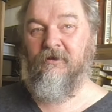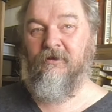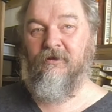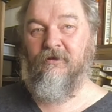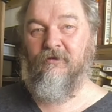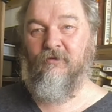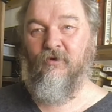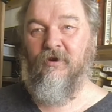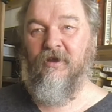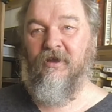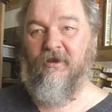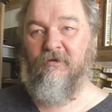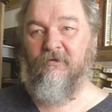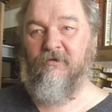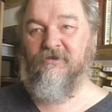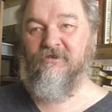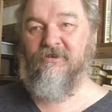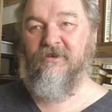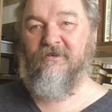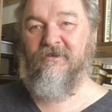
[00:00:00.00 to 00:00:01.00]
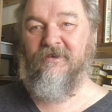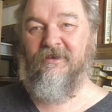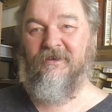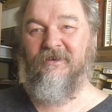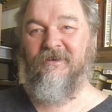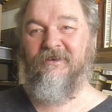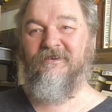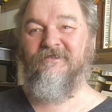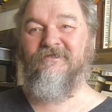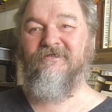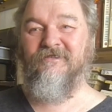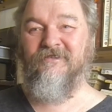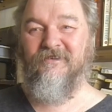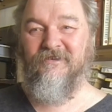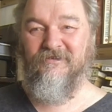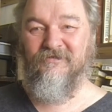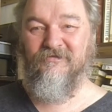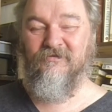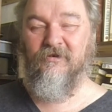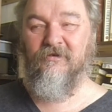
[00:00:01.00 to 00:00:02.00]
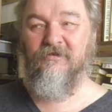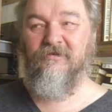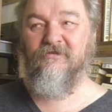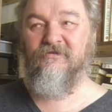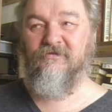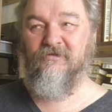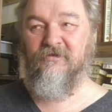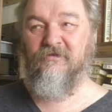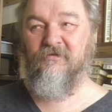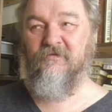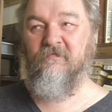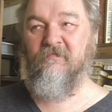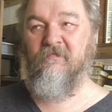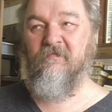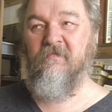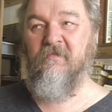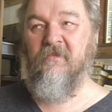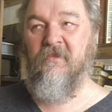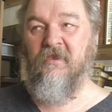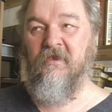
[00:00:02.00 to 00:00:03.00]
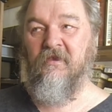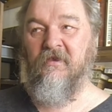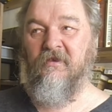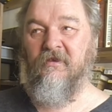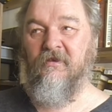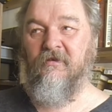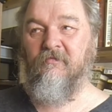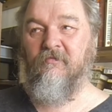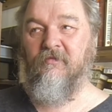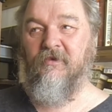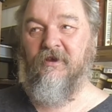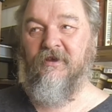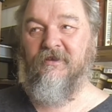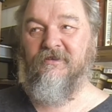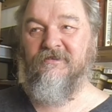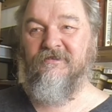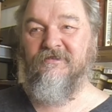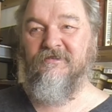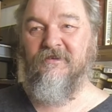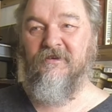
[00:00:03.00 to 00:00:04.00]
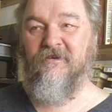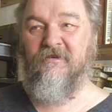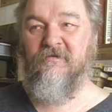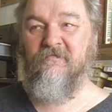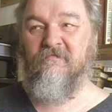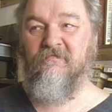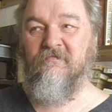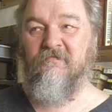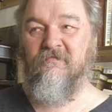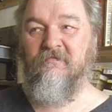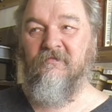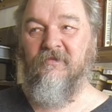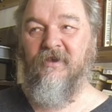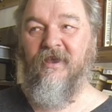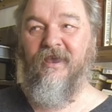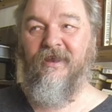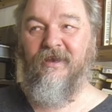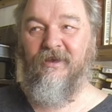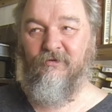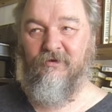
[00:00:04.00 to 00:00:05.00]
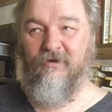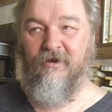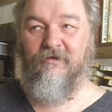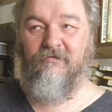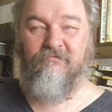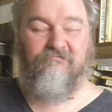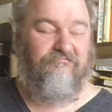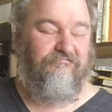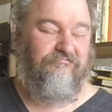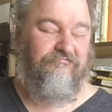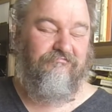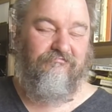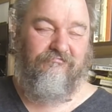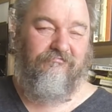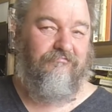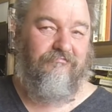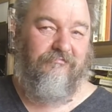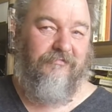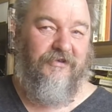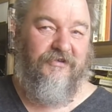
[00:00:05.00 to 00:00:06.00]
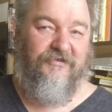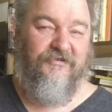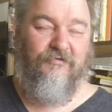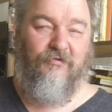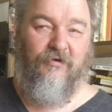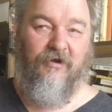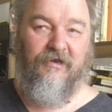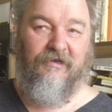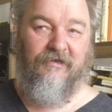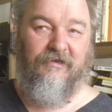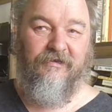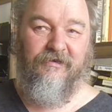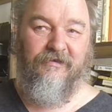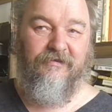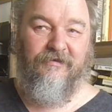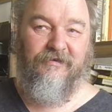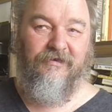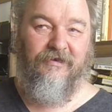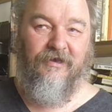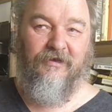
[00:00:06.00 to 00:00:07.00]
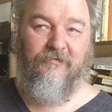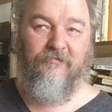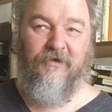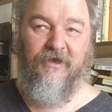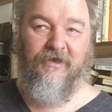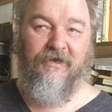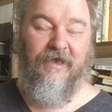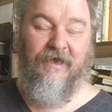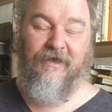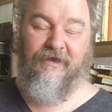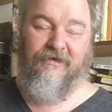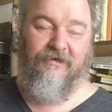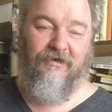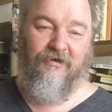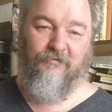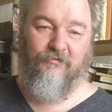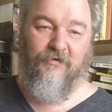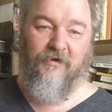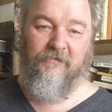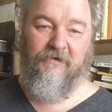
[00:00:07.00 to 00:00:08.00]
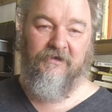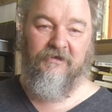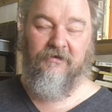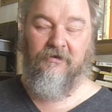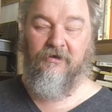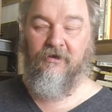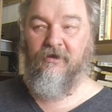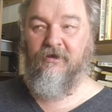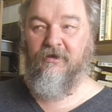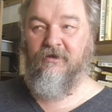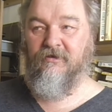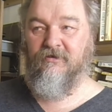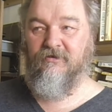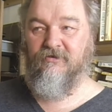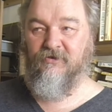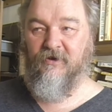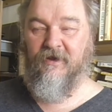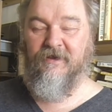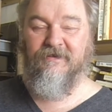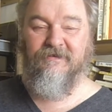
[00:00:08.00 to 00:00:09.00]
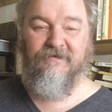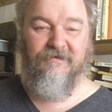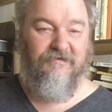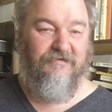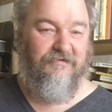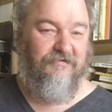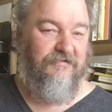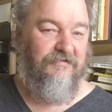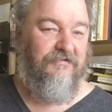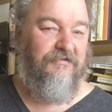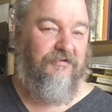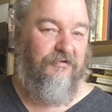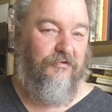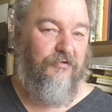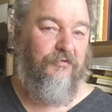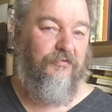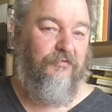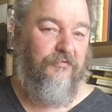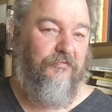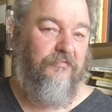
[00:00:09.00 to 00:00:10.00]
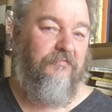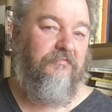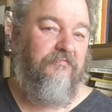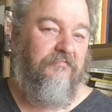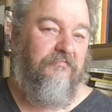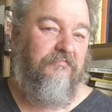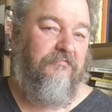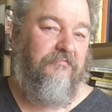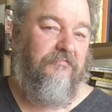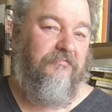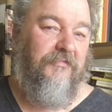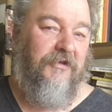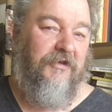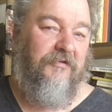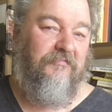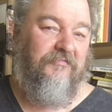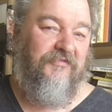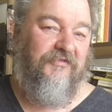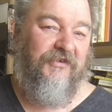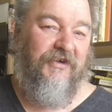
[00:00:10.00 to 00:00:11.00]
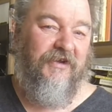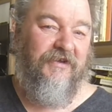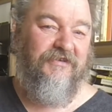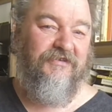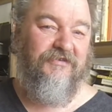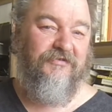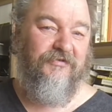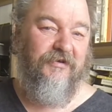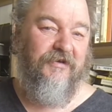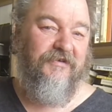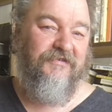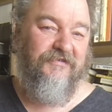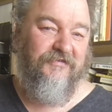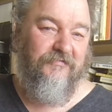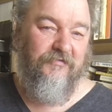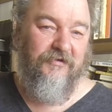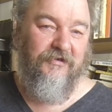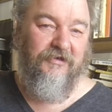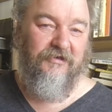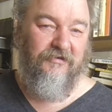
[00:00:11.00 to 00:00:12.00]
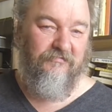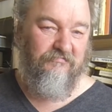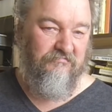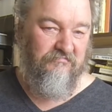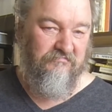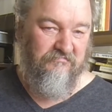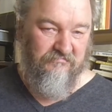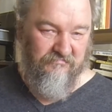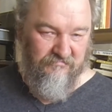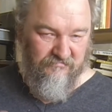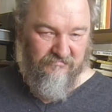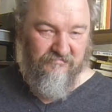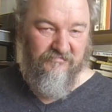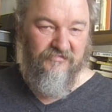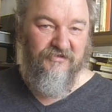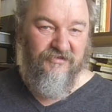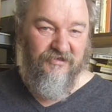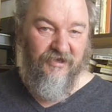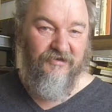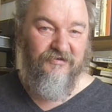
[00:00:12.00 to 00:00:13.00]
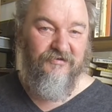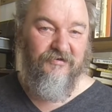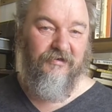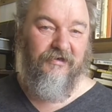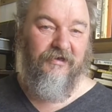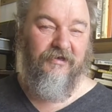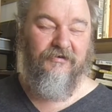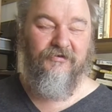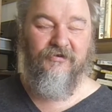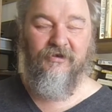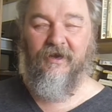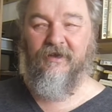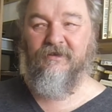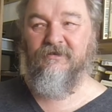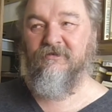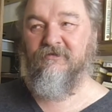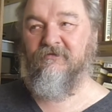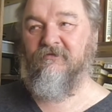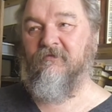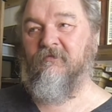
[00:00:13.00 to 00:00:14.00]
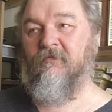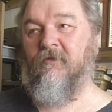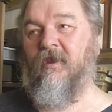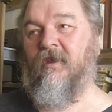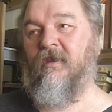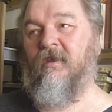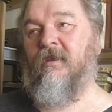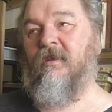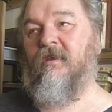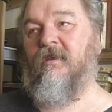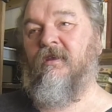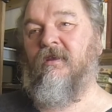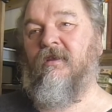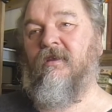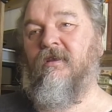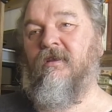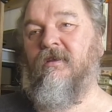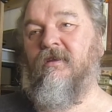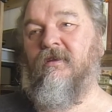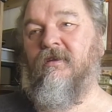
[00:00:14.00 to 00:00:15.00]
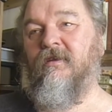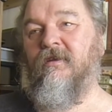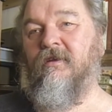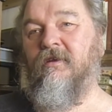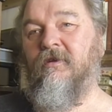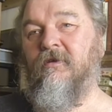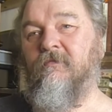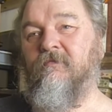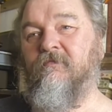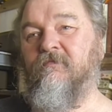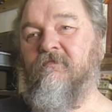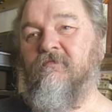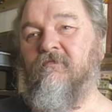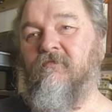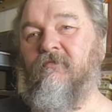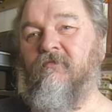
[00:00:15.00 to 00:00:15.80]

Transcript: wear, which I think is rather true. But anyway, it's quite clear that young men and young women dress to impress, dress to be sexually attractive. And